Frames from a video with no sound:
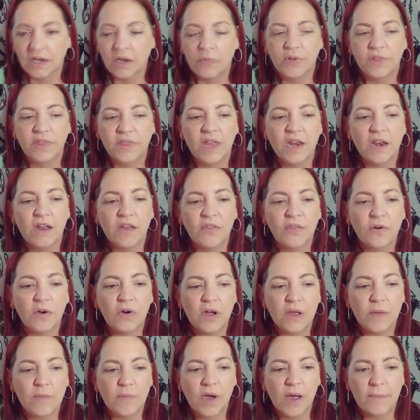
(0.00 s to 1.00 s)
Oh, and then I
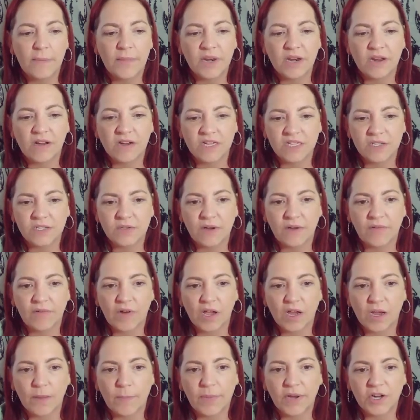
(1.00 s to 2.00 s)
thought it might be nice to have
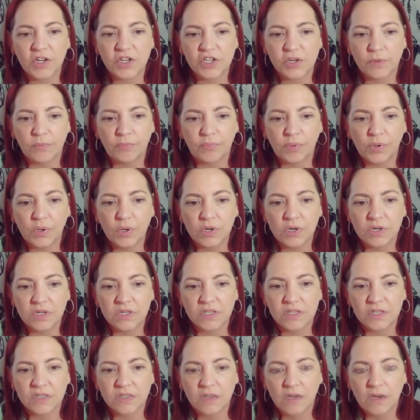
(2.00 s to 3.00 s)
like a bunch of
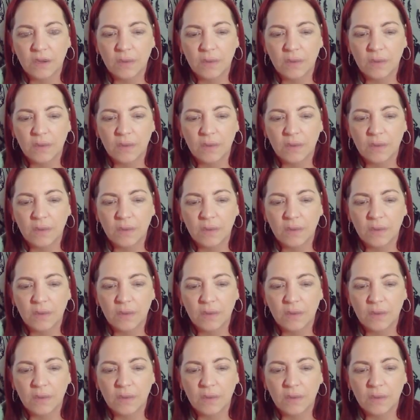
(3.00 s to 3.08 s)
books.